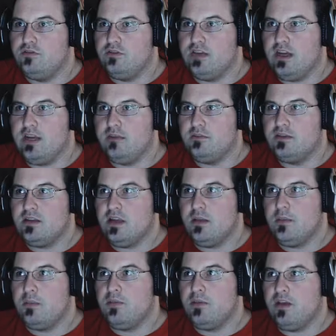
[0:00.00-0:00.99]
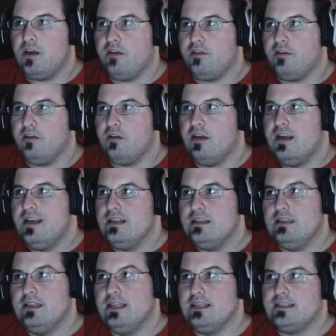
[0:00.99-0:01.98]
a few times and come up with other
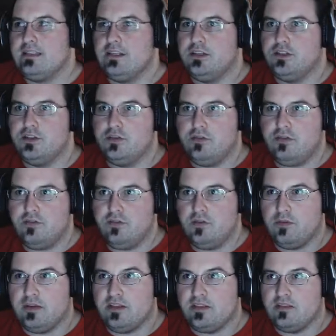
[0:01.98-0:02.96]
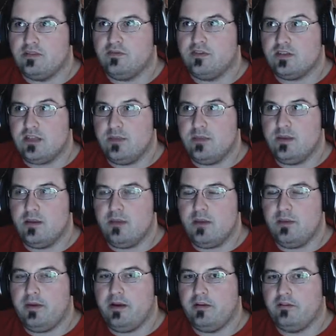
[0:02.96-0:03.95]
less than truthful reasons for sleeping in
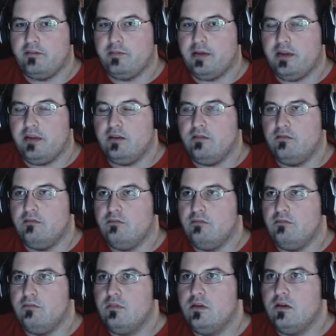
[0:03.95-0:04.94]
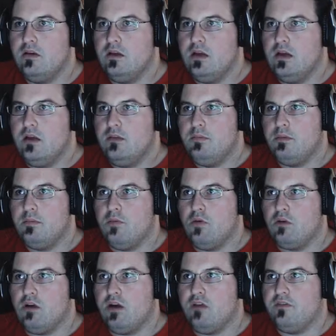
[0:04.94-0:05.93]
my parents' bed. But
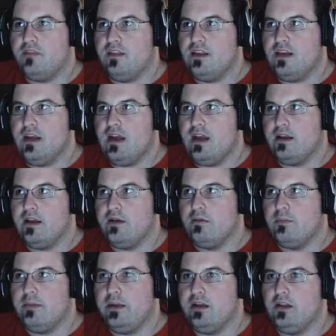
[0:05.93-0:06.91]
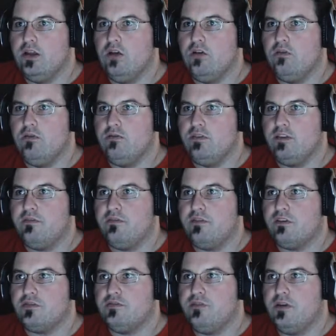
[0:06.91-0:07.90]
more often than not, I would be alone for the
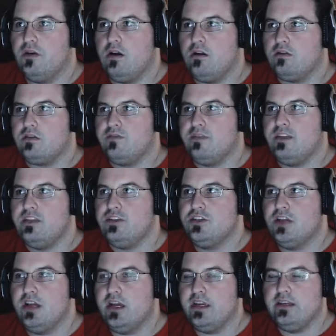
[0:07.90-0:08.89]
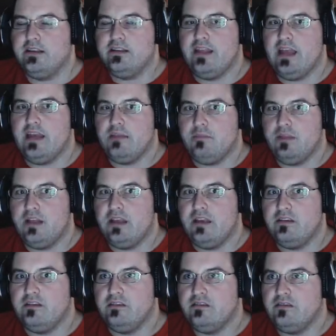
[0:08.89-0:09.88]
first few hours of each night in that
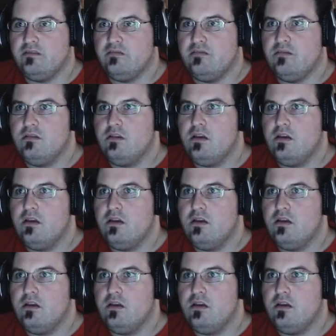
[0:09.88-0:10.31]
place.